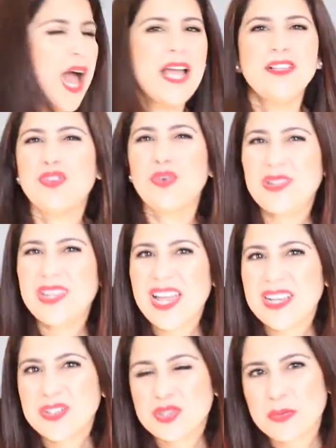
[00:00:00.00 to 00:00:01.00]
I don't
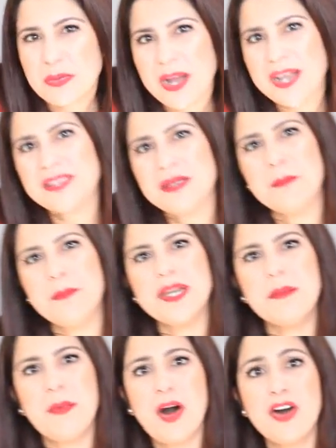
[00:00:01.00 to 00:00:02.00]
like to buy the
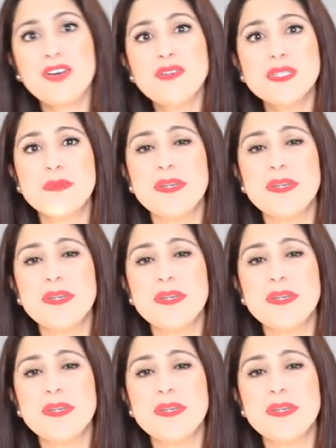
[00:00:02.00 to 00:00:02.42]
big bottles